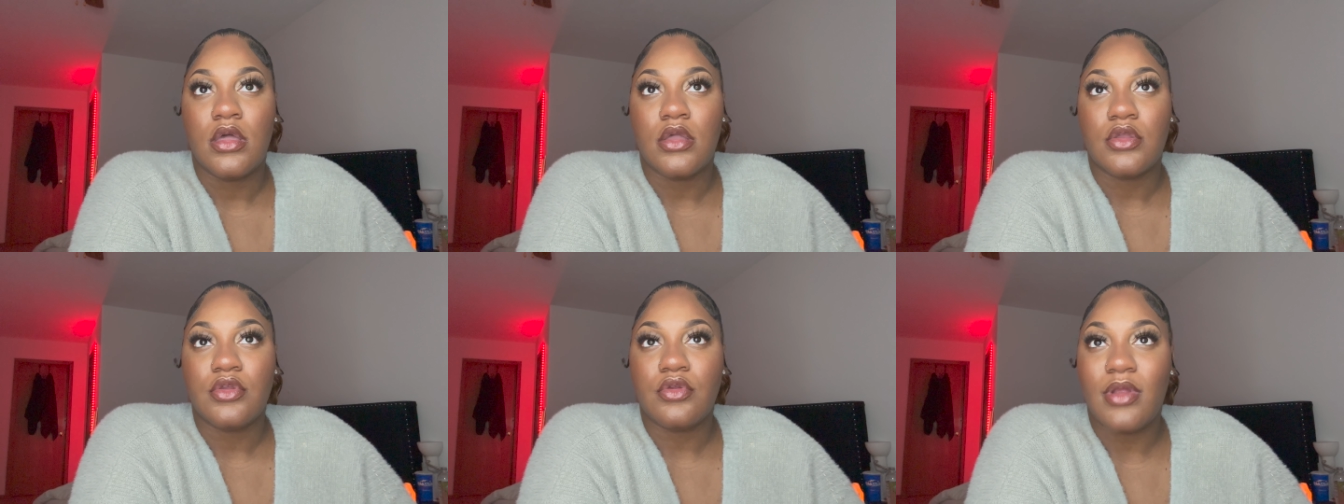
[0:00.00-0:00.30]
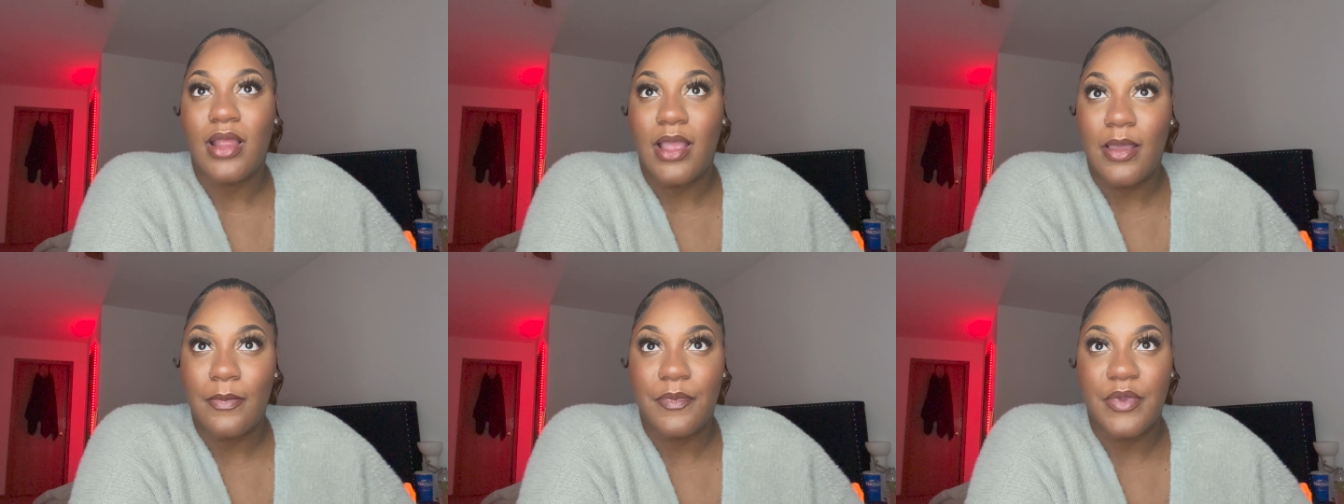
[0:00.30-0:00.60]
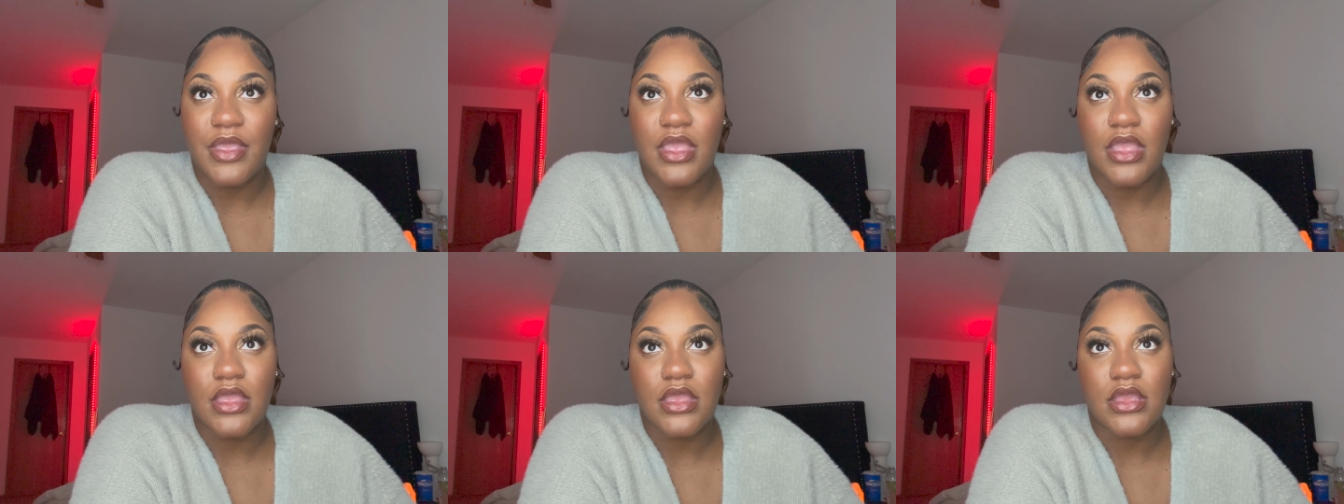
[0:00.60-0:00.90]

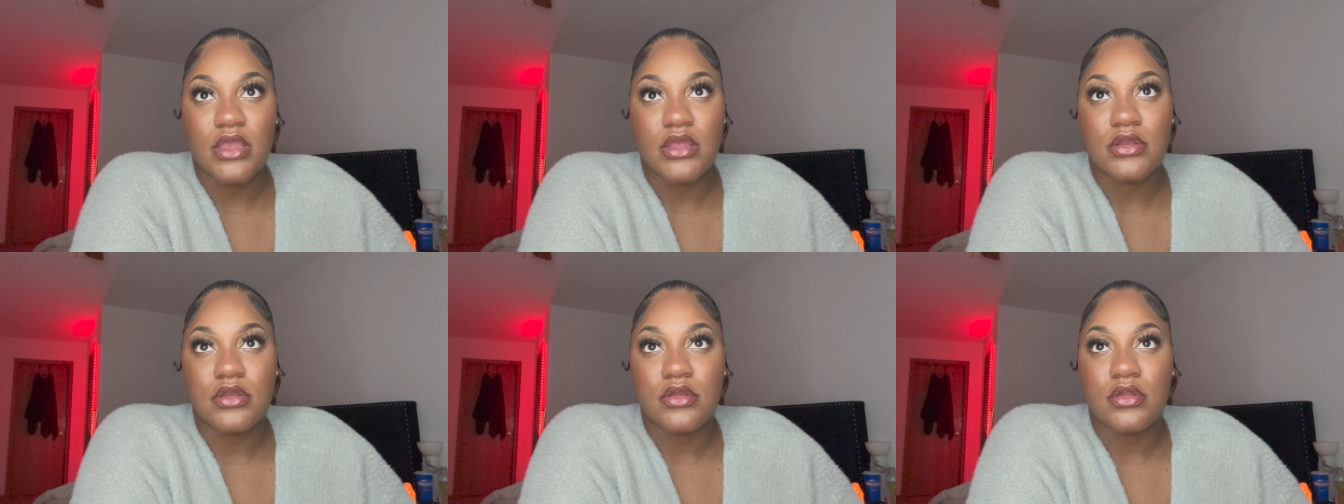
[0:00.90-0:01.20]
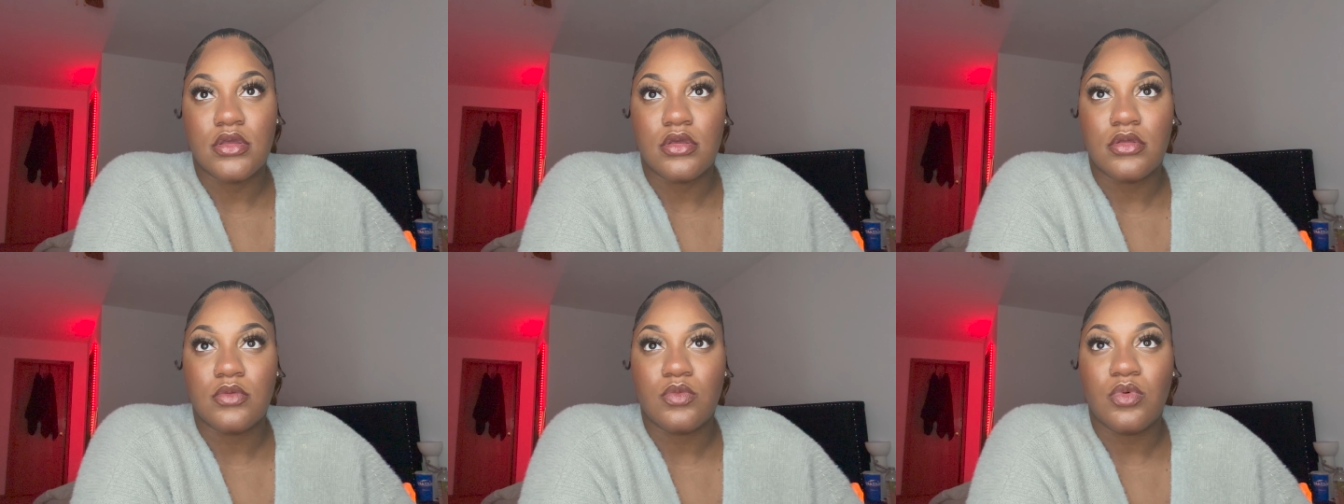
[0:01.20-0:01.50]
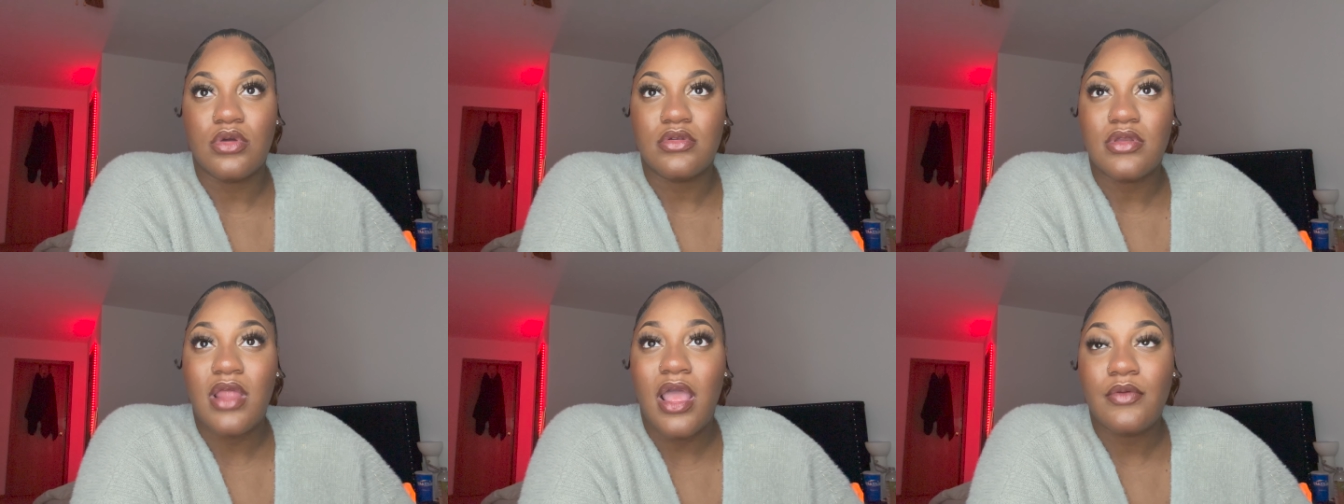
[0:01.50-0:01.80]
cramping and
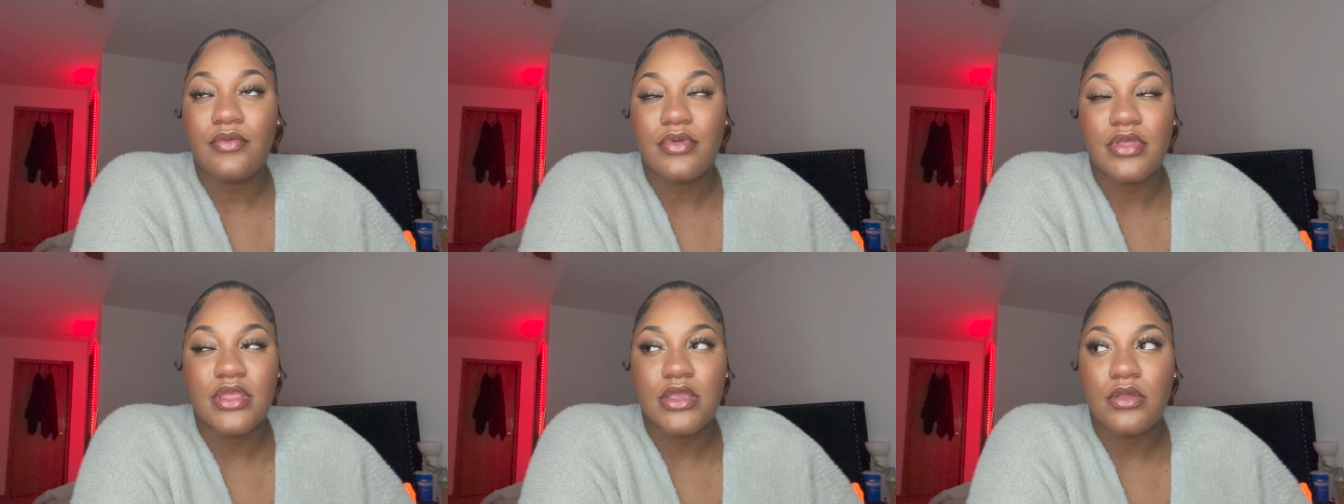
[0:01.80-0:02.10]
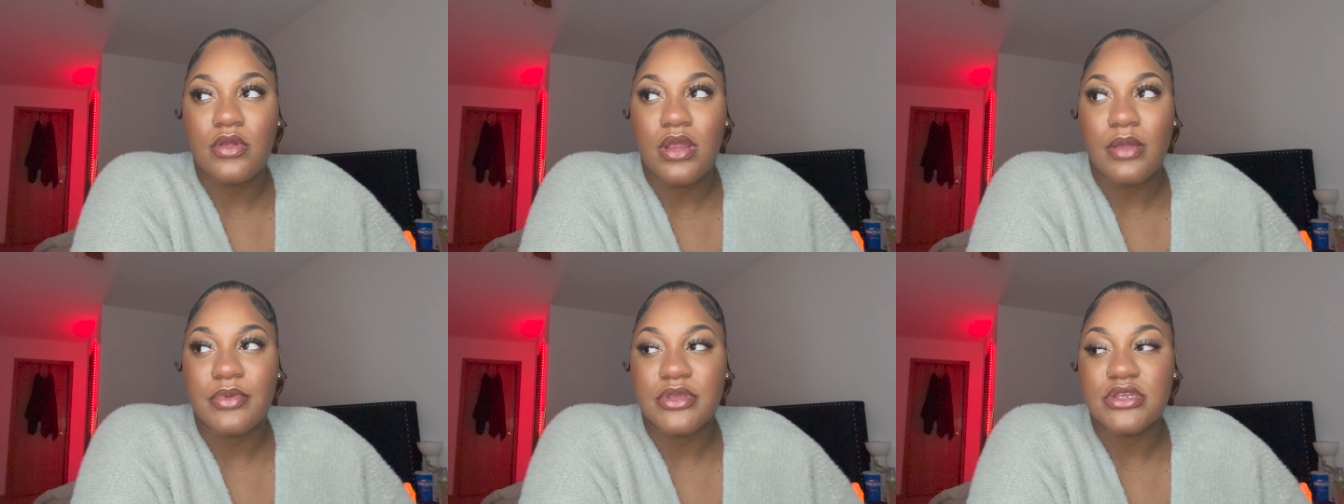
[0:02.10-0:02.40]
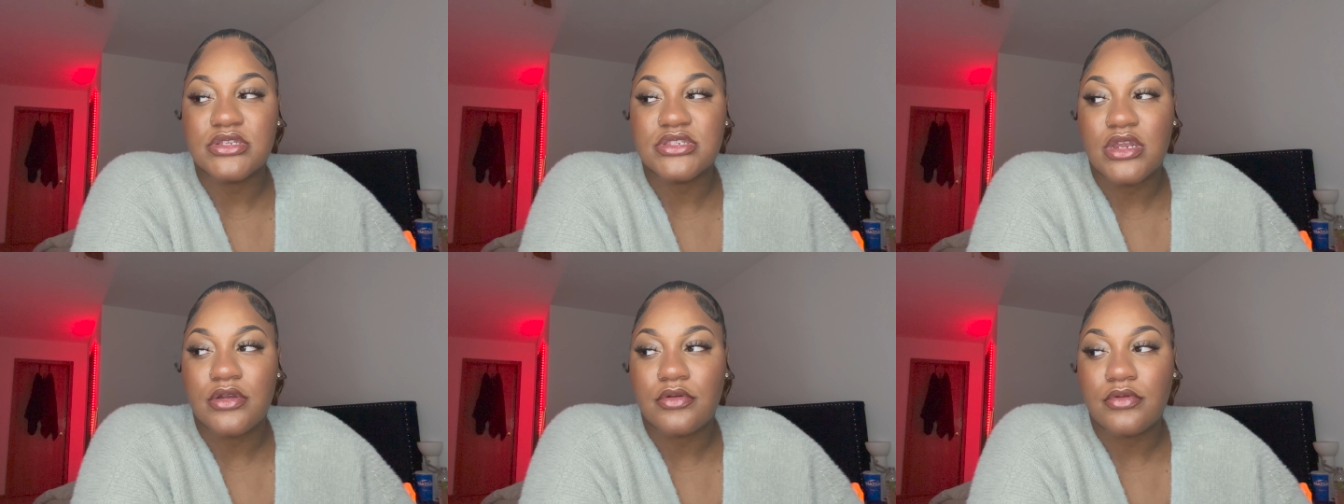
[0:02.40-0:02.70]
well, not really cramping
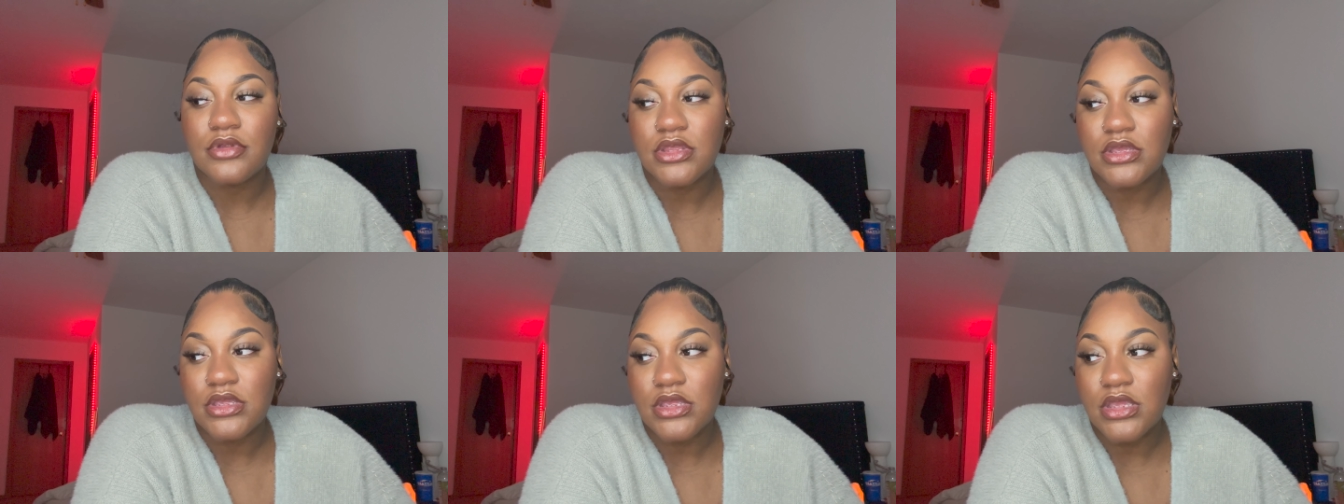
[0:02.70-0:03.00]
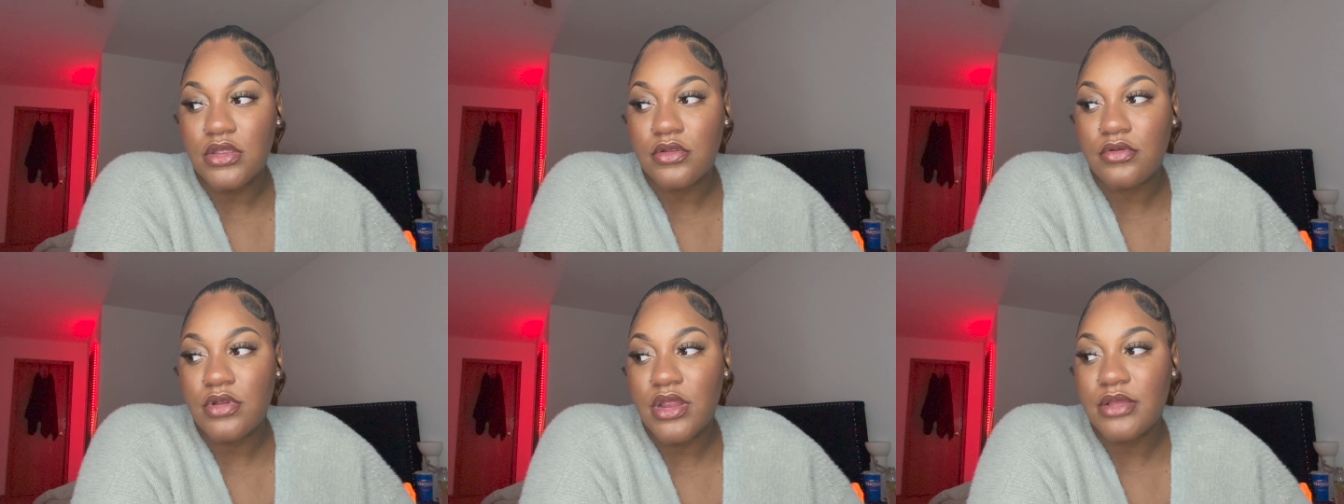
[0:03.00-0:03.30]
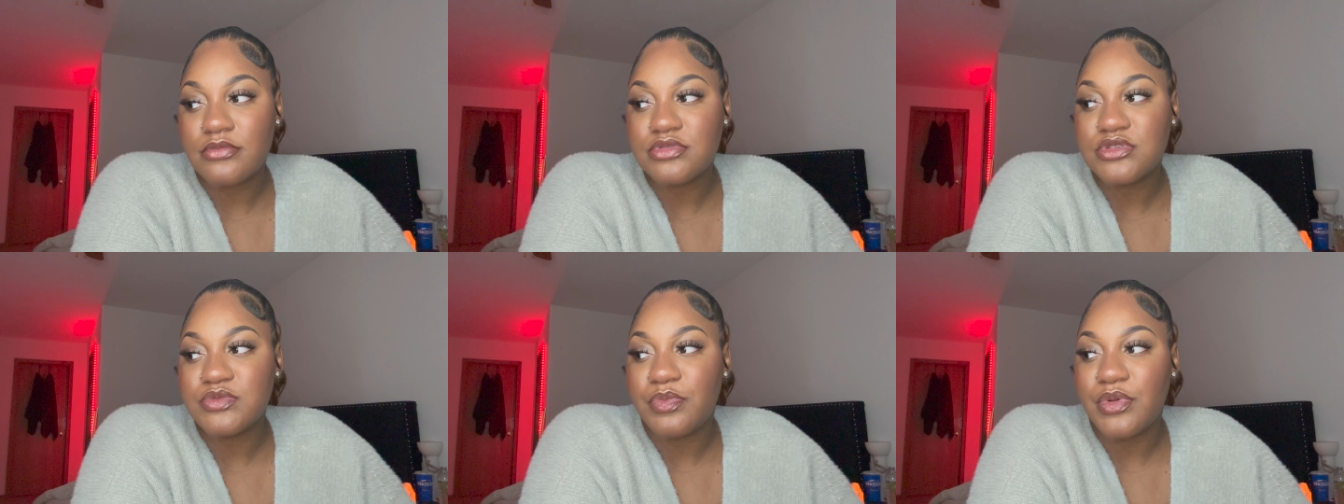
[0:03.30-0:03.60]
because I don't really get
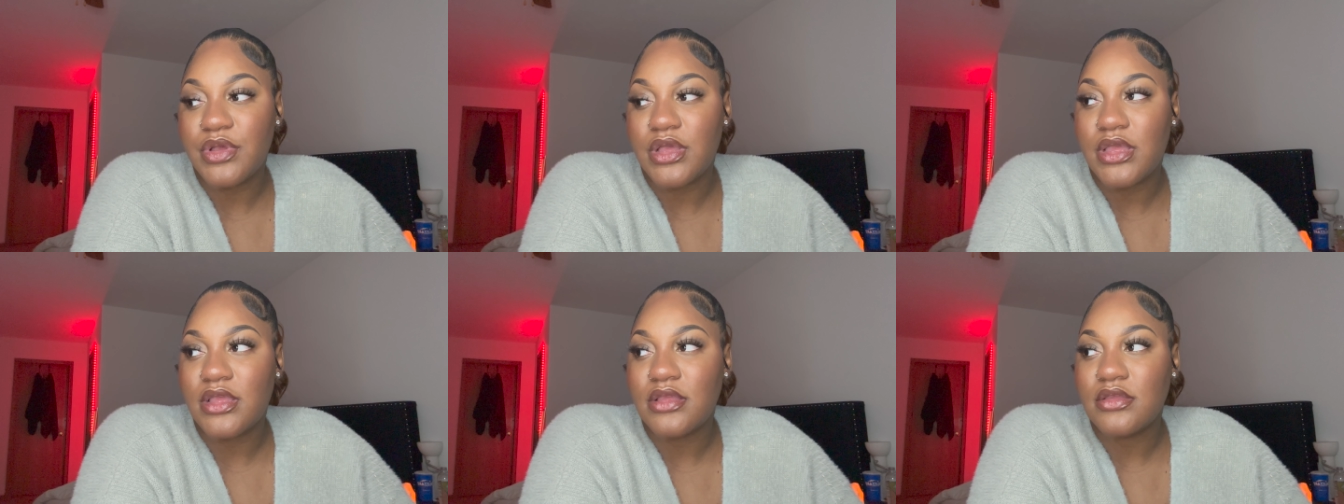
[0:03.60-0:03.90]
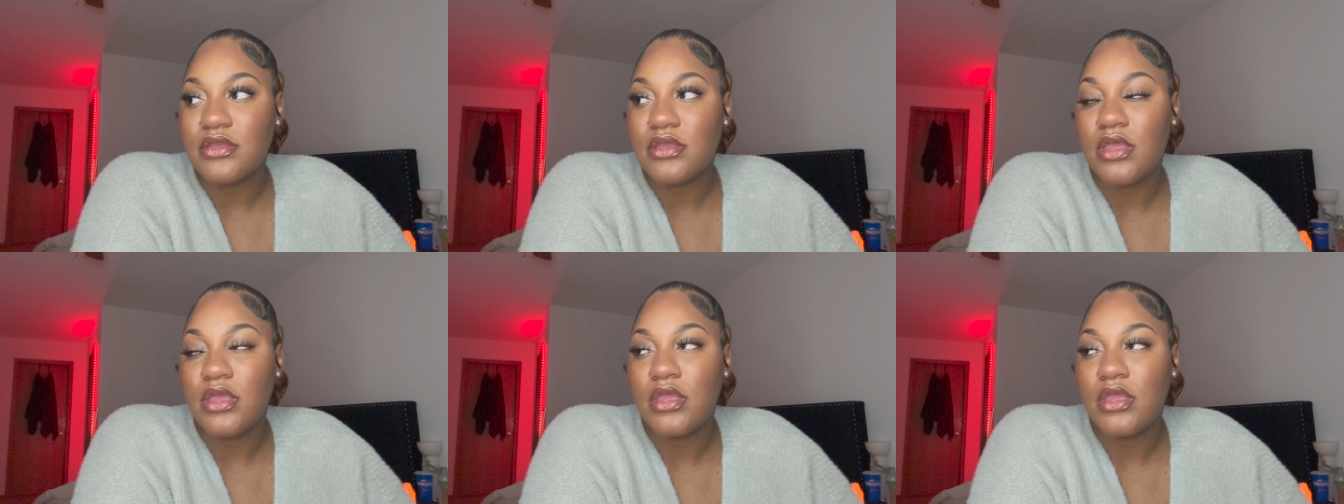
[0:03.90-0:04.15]
cramps, but